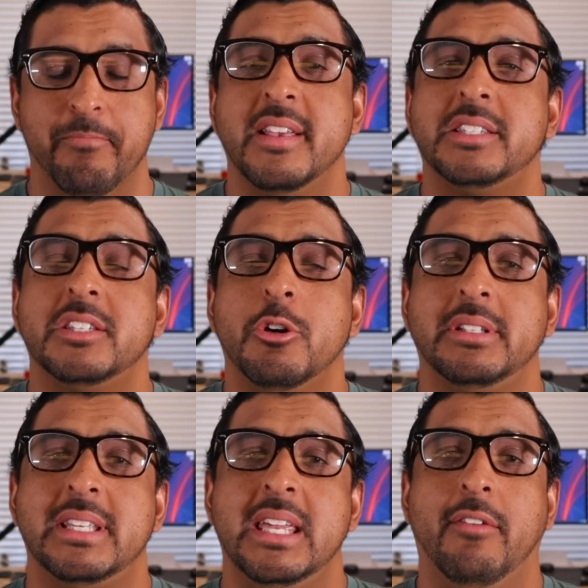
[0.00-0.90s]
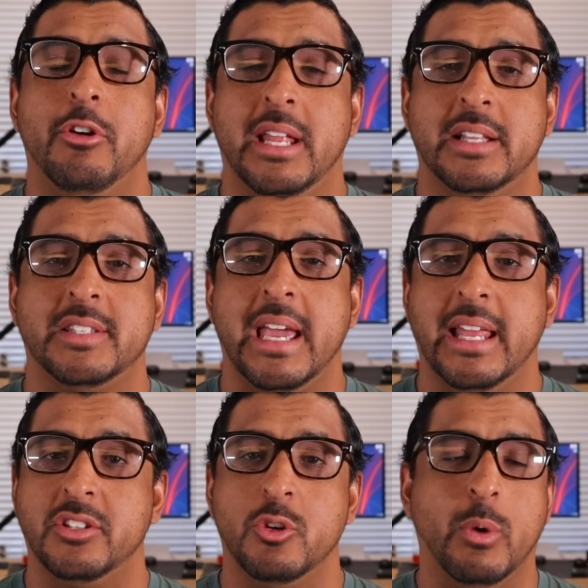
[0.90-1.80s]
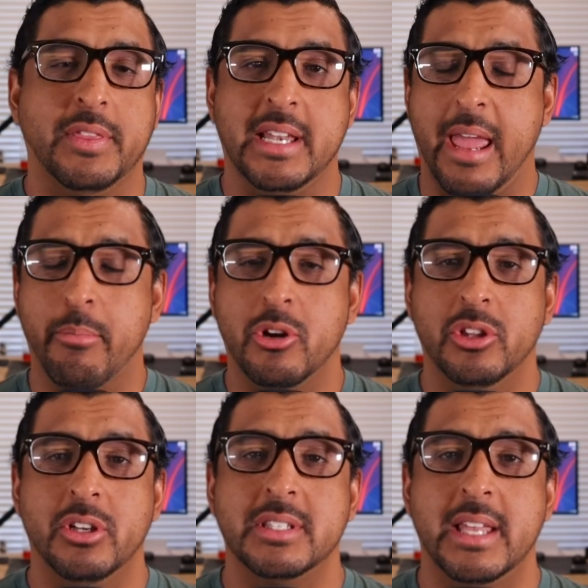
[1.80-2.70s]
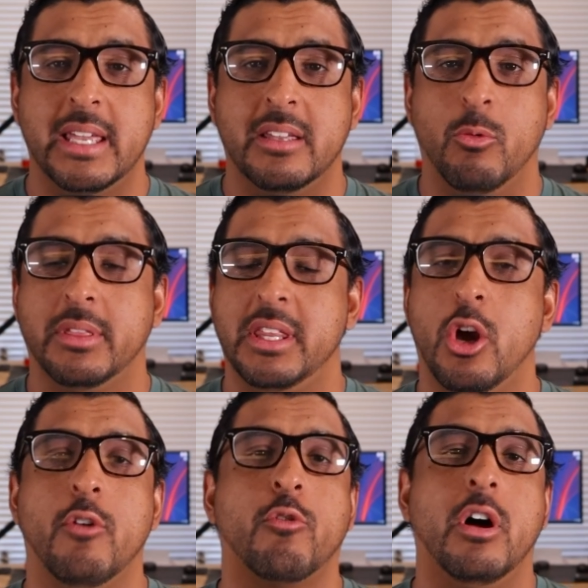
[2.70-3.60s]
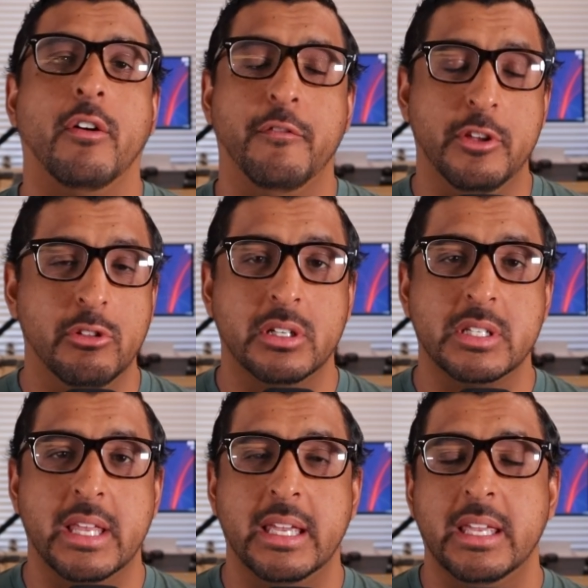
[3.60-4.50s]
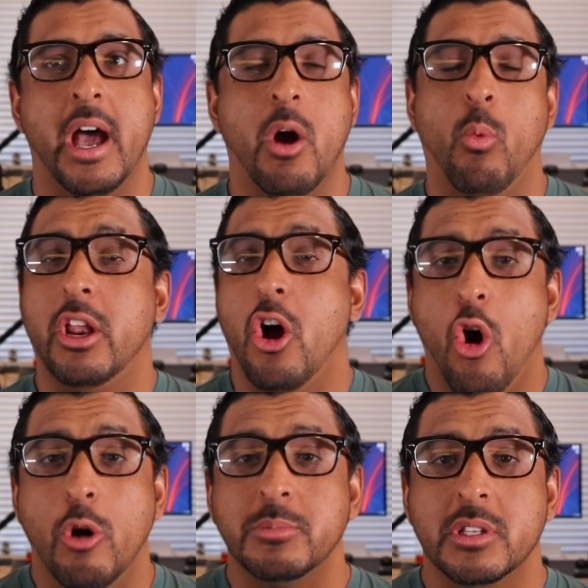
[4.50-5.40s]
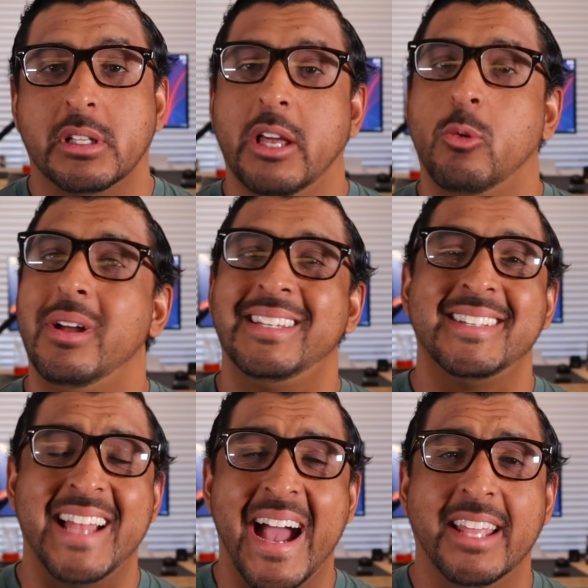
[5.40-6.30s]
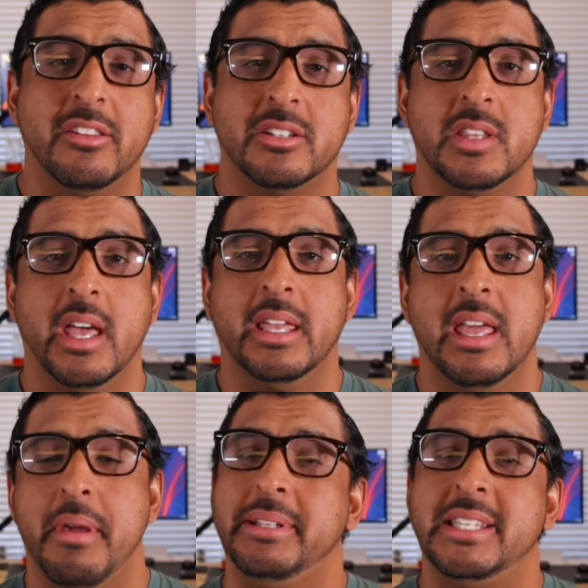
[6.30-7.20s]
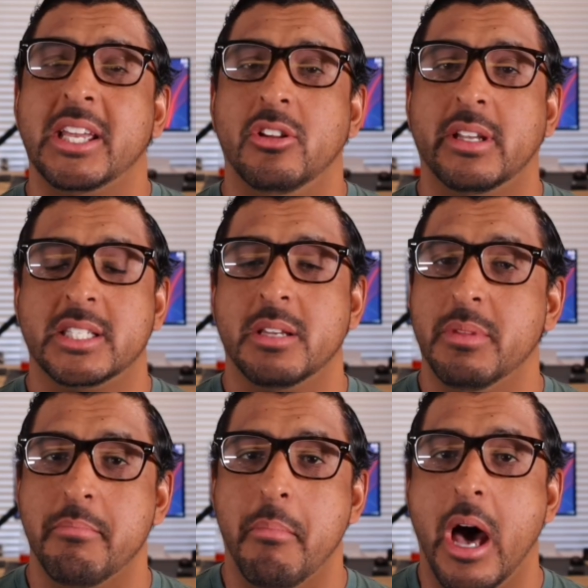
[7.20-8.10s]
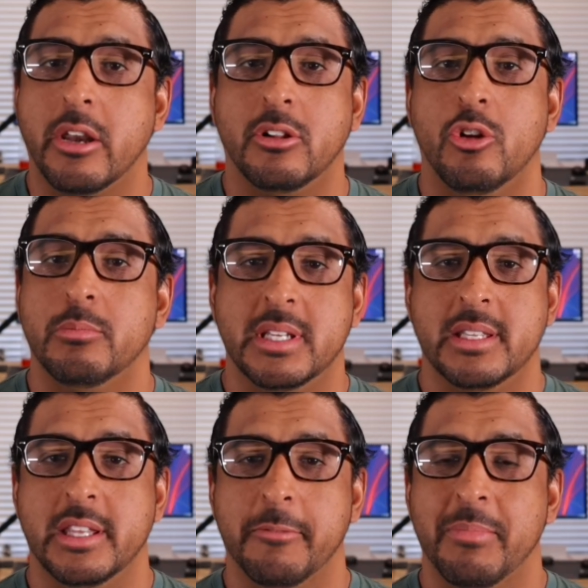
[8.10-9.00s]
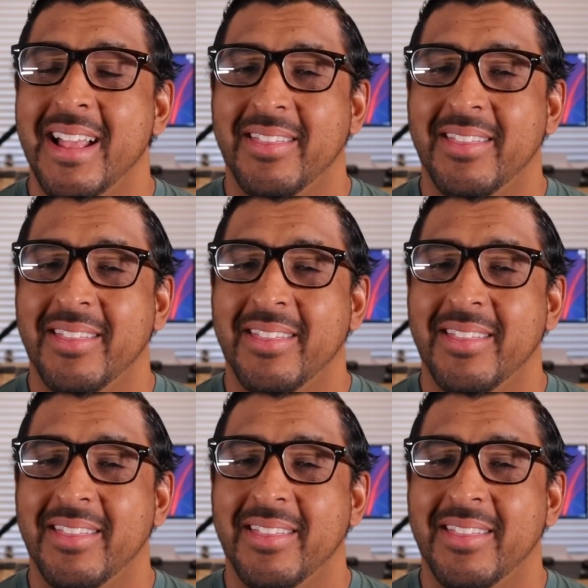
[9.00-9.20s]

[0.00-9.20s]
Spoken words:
This is going to give you an insight into what the neighborhood looks like, what the overall view looks like, what homes look like, what design looks like. Maybe take a look at some of the model homes in there.